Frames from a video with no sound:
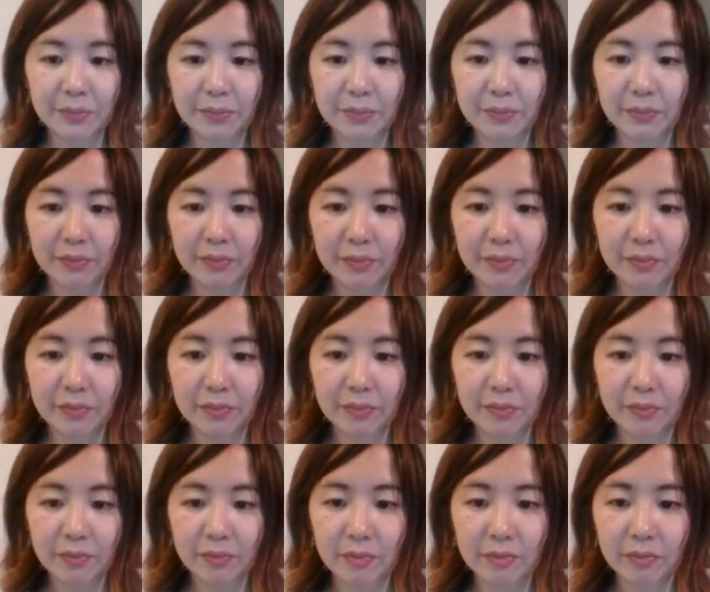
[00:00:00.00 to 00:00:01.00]

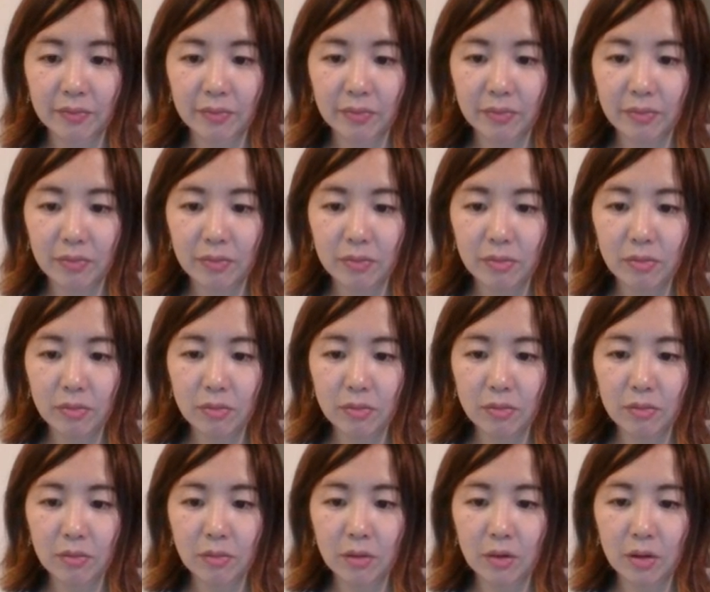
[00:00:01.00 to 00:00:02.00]

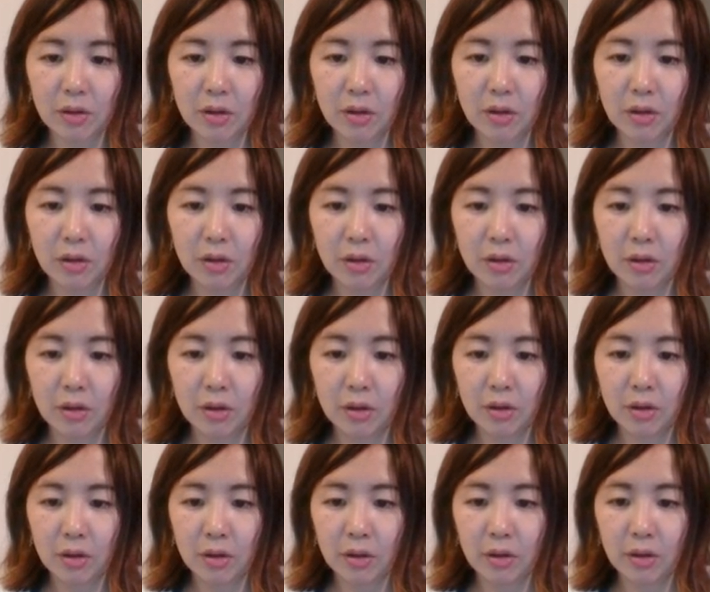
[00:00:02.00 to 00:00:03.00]

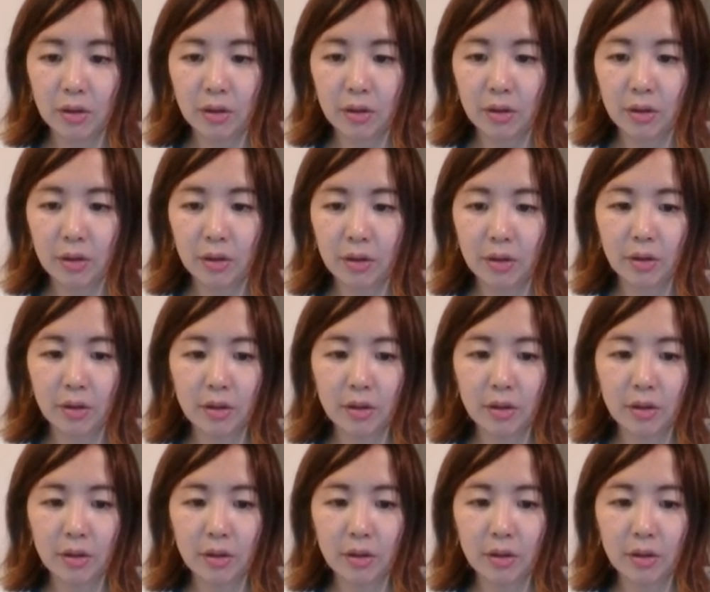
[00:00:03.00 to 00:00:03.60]
(silence)